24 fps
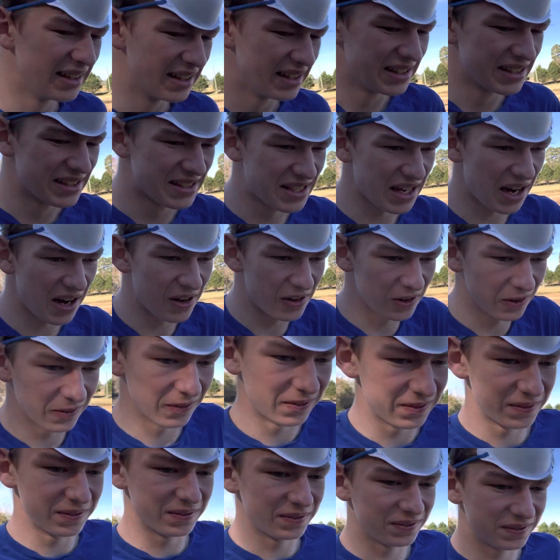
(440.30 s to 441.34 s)
So
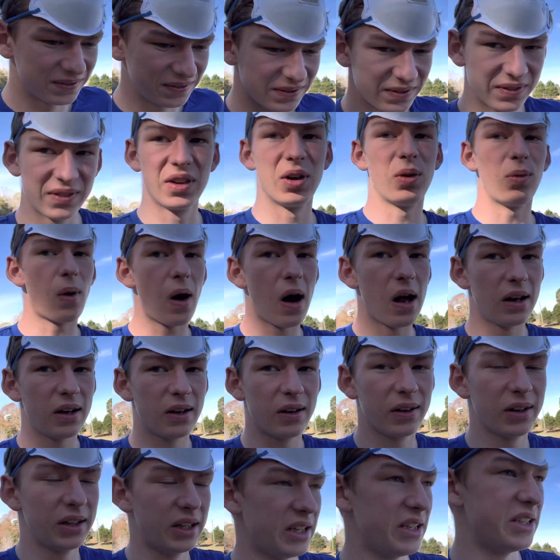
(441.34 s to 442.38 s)
the
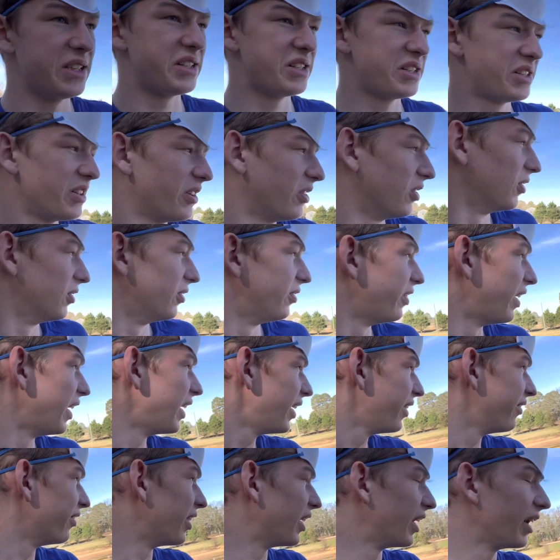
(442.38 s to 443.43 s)
water is still
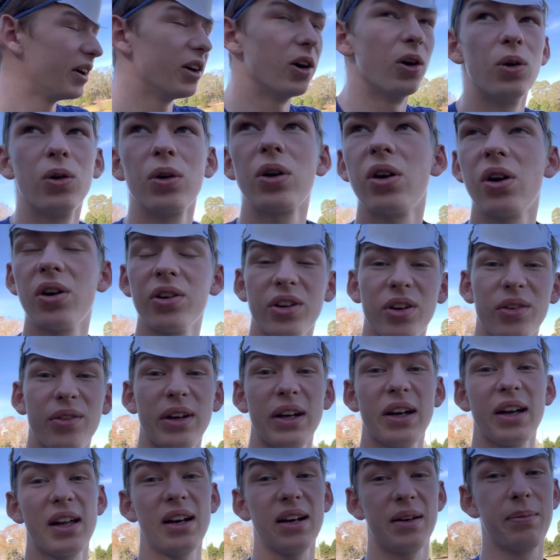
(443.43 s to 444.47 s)
very, very cold, although we
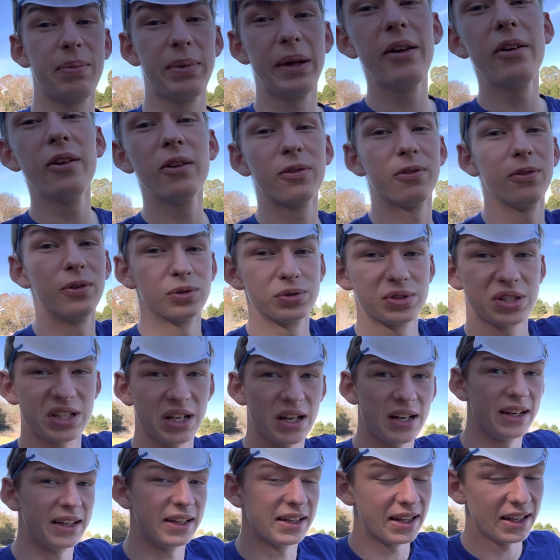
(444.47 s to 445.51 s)
got a beautiful
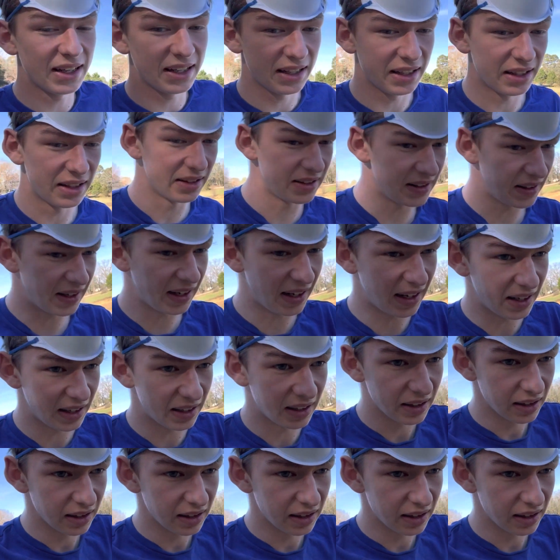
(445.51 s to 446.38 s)
sunny day here today.